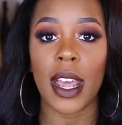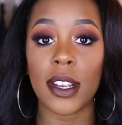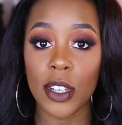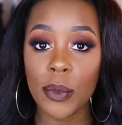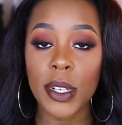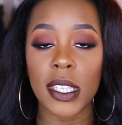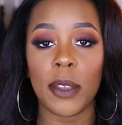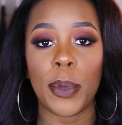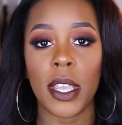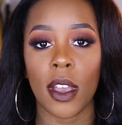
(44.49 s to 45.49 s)
I do
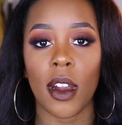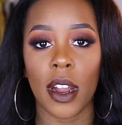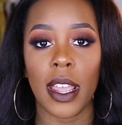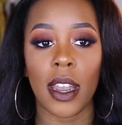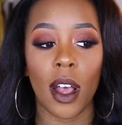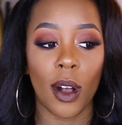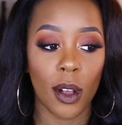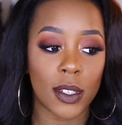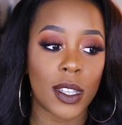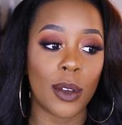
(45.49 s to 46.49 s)
receive PR and I
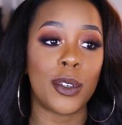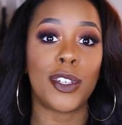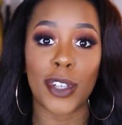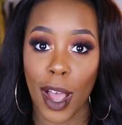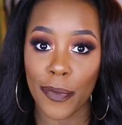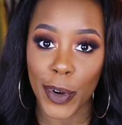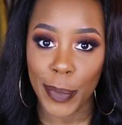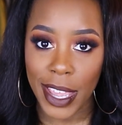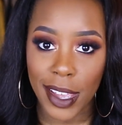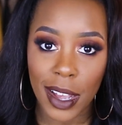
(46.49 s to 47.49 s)
also shop for
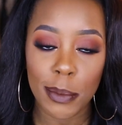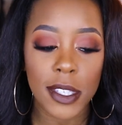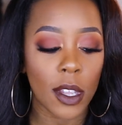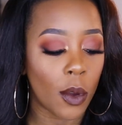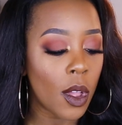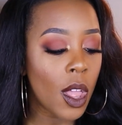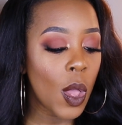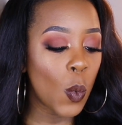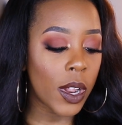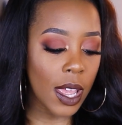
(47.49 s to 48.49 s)
makeup. So
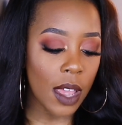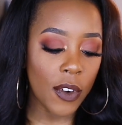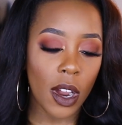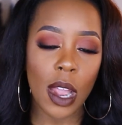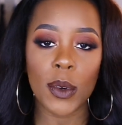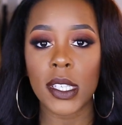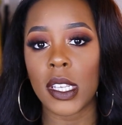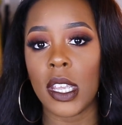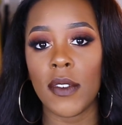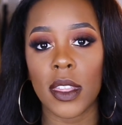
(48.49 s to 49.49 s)
whatever I
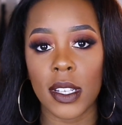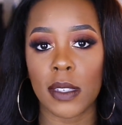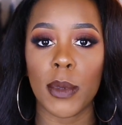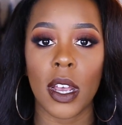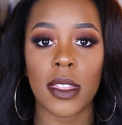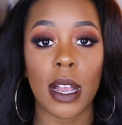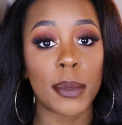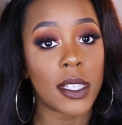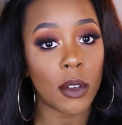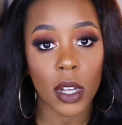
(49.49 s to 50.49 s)
receive this month, I'm
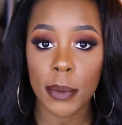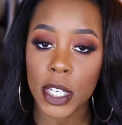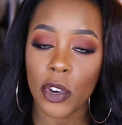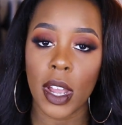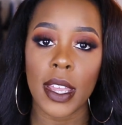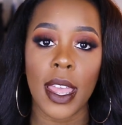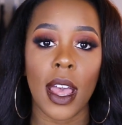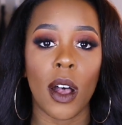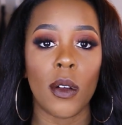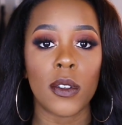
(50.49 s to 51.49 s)
still going to be trying
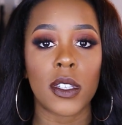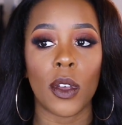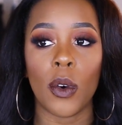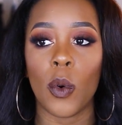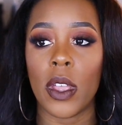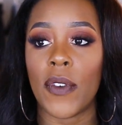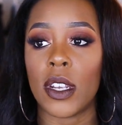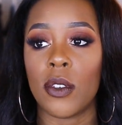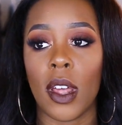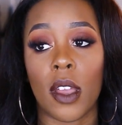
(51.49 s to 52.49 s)
out. So if I
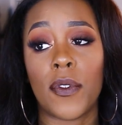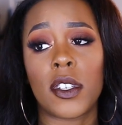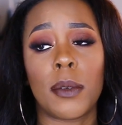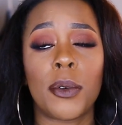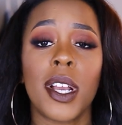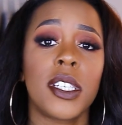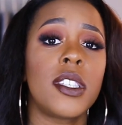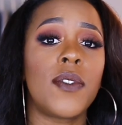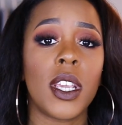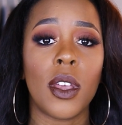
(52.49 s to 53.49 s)
do like a first
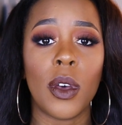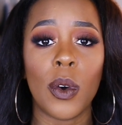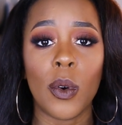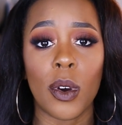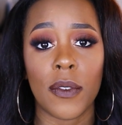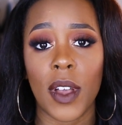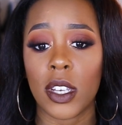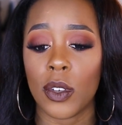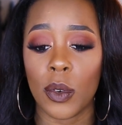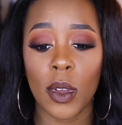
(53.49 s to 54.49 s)
impressions video or if I
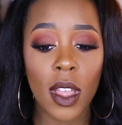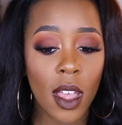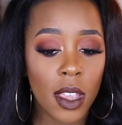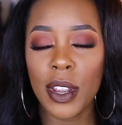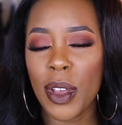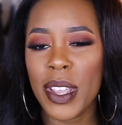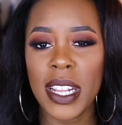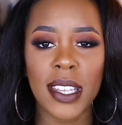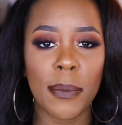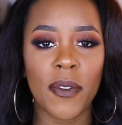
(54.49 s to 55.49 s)
do, you know,
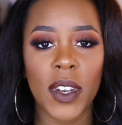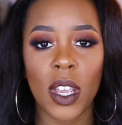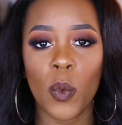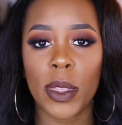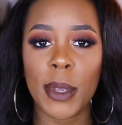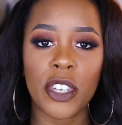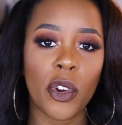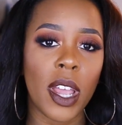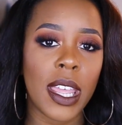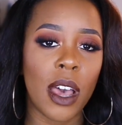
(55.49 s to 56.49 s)
any type of video with me
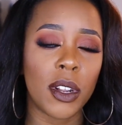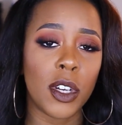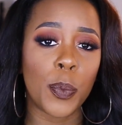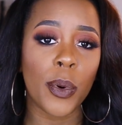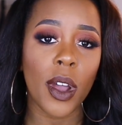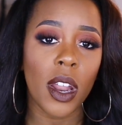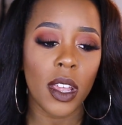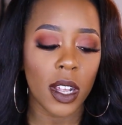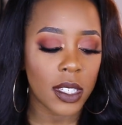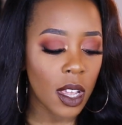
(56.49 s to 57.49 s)
trying out a new
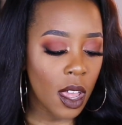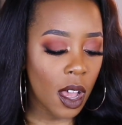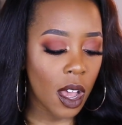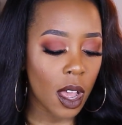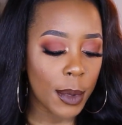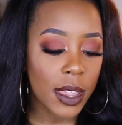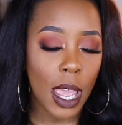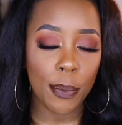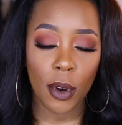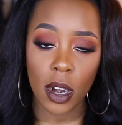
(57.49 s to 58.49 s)
product, um,
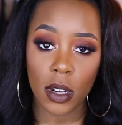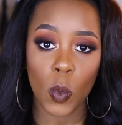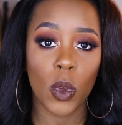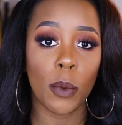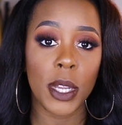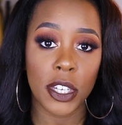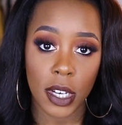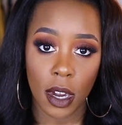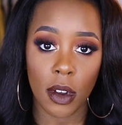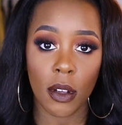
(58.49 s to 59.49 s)
that product will be
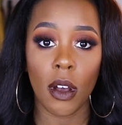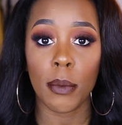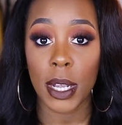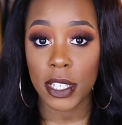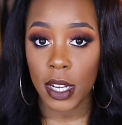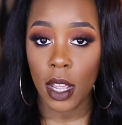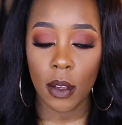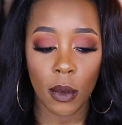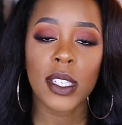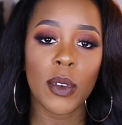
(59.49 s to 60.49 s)
shared on my channel.